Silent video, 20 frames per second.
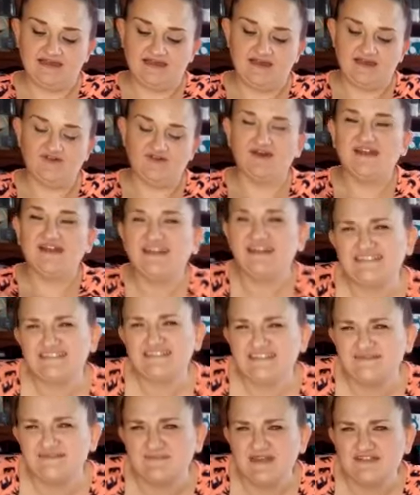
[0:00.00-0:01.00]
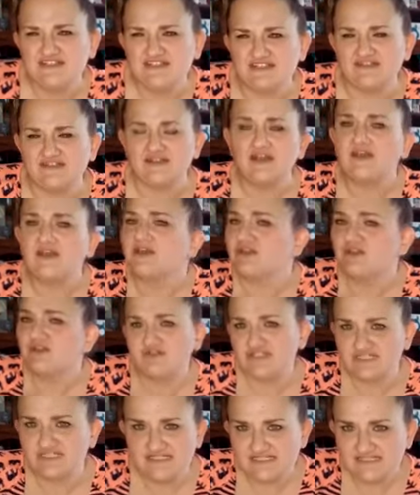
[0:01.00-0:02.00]
Oh, and I didn't mention, you
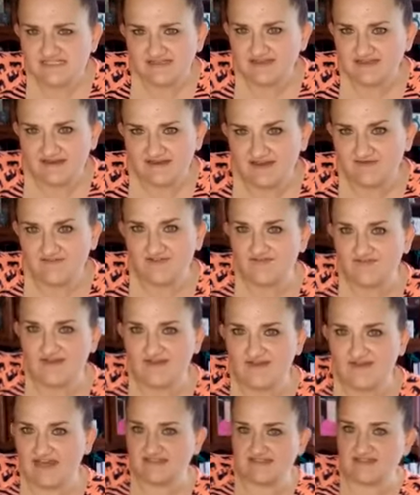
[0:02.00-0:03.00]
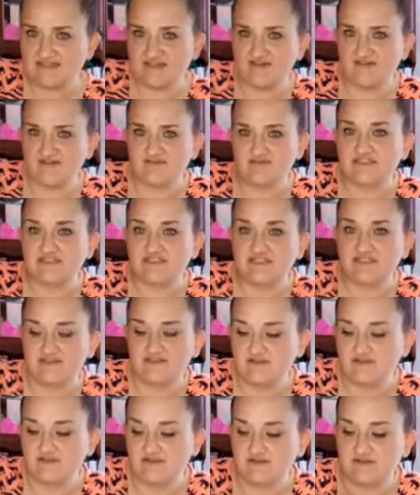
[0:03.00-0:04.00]
just need enough of acetone
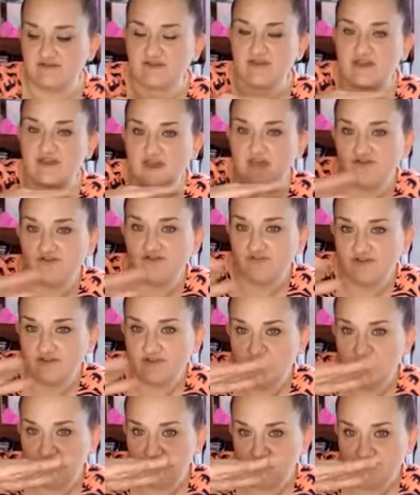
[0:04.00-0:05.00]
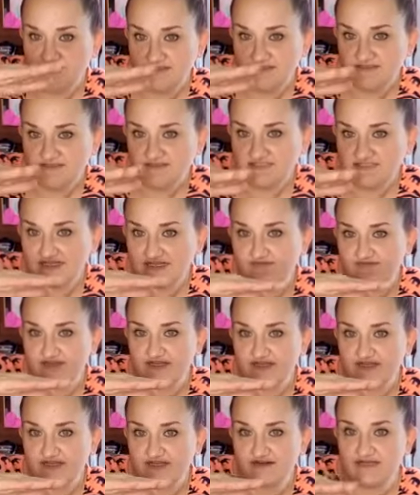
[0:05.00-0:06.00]
to cover the bearings if
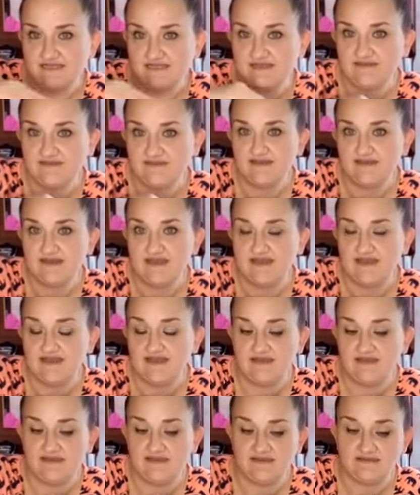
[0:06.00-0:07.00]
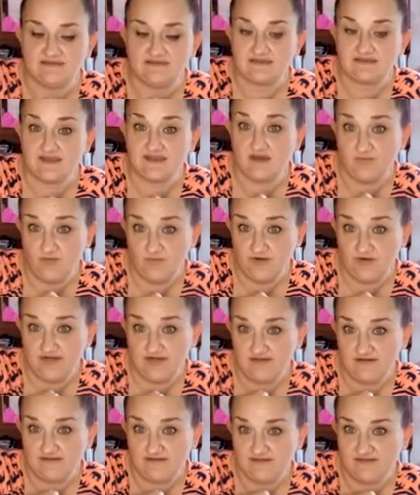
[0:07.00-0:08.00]
they're in a
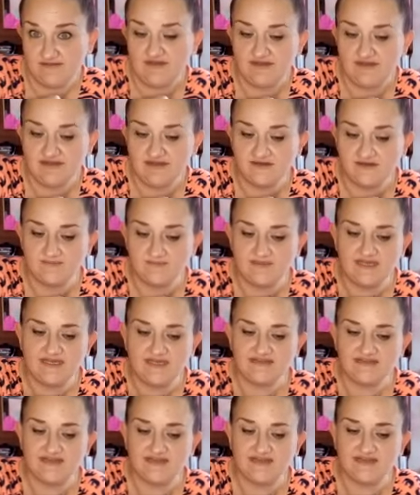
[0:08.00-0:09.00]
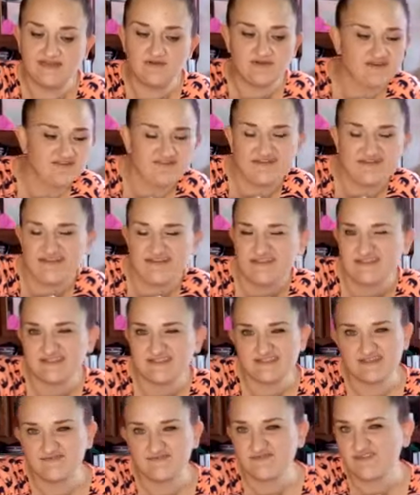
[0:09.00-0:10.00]
Tupperware. And they really only need to
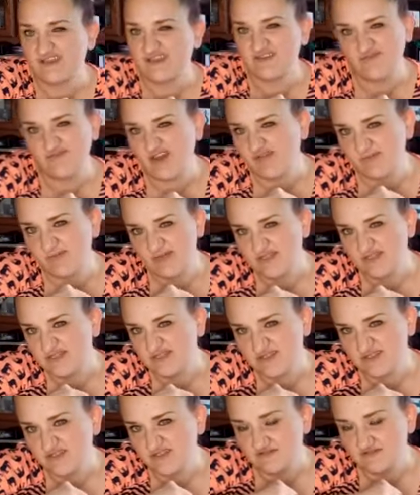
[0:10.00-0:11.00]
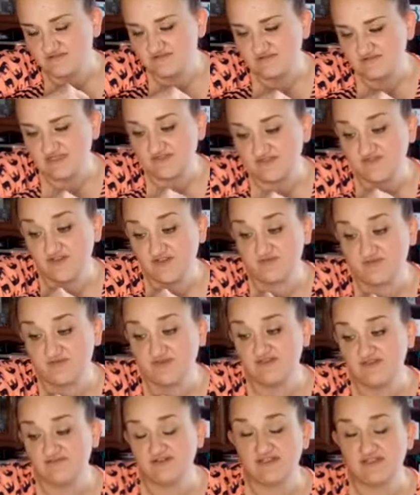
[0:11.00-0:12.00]
sit for like 5 minutes or so. If they're
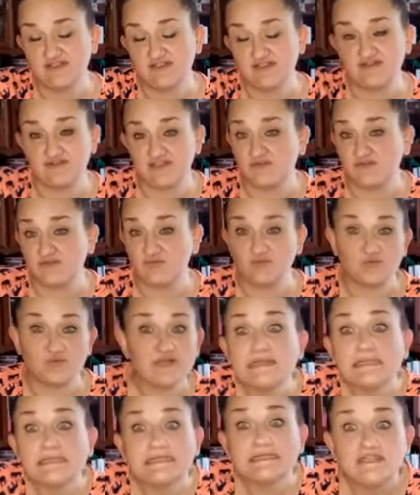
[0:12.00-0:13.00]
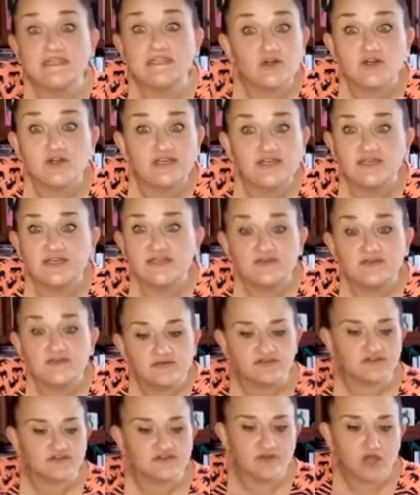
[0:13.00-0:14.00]
really, really, really, really dirty, you can
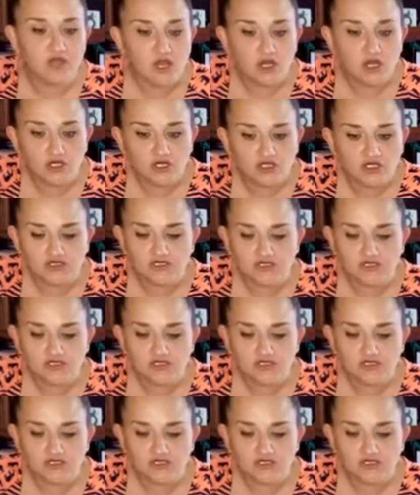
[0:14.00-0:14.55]
do longer.